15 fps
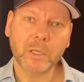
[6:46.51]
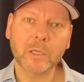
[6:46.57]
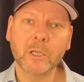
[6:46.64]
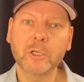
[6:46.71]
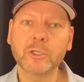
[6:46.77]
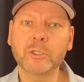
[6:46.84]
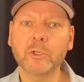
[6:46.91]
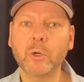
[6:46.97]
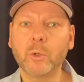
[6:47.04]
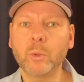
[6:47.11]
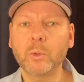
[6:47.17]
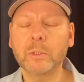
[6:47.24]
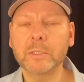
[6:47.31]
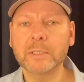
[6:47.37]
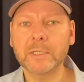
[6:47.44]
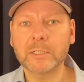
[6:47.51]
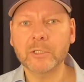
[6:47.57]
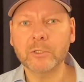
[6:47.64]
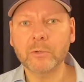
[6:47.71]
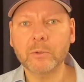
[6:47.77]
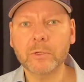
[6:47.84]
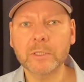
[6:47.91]
So the
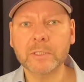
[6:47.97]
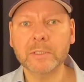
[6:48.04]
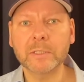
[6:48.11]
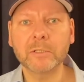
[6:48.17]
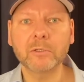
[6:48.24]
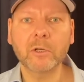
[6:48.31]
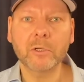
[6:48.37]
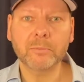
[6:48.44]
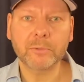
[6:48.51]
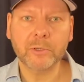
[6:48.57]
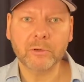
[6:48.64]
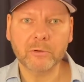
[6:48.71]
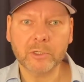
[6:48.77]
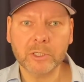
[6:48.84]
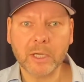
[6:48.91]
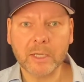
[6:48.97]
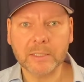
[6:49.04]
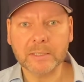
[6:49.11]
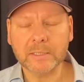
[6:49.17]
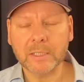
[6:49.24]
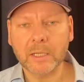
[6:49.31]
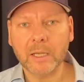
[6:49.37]
source did not approach
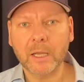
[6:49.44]
us.